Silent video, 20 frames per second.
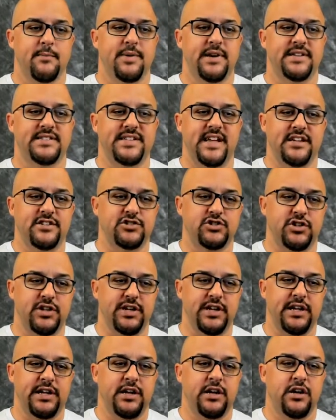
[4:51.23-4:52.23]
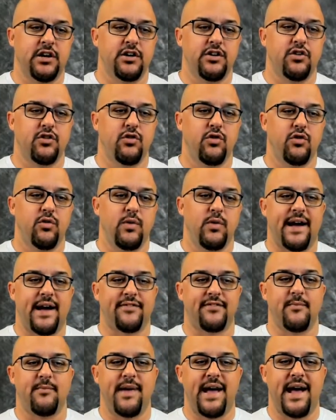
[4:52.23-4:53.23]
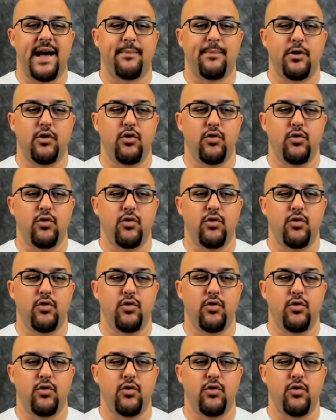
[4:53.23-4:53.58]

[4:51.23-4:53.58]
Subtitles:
But essentially, you have to map